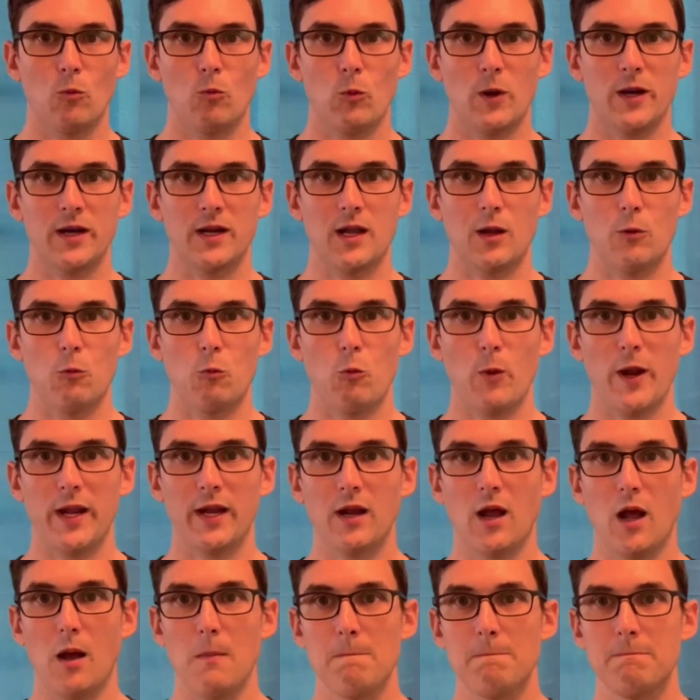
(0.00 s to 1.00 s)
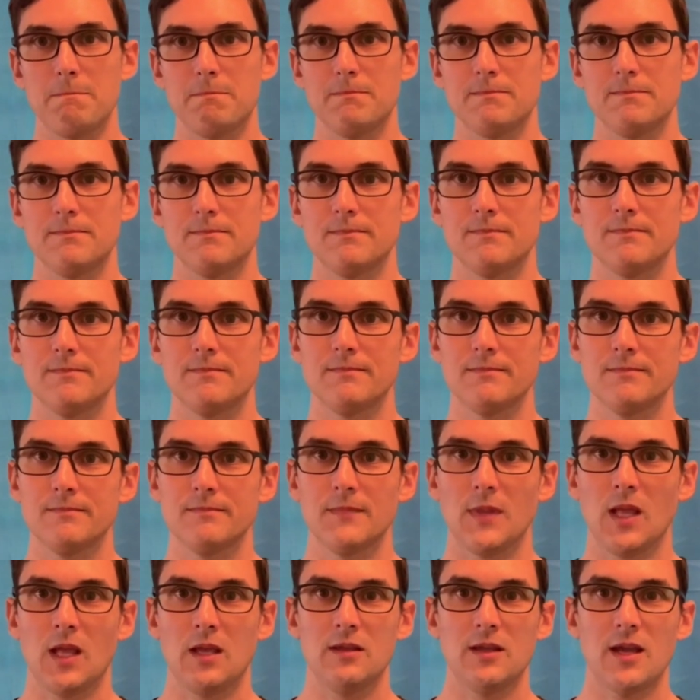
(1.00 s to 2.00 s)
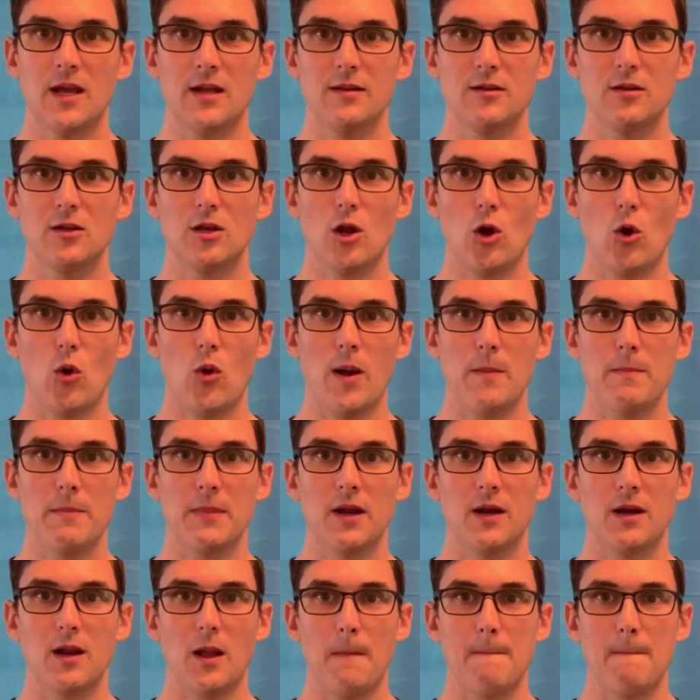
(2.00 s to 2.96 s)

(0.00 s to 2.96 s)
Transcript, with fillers: When I wake up, well, I know I'm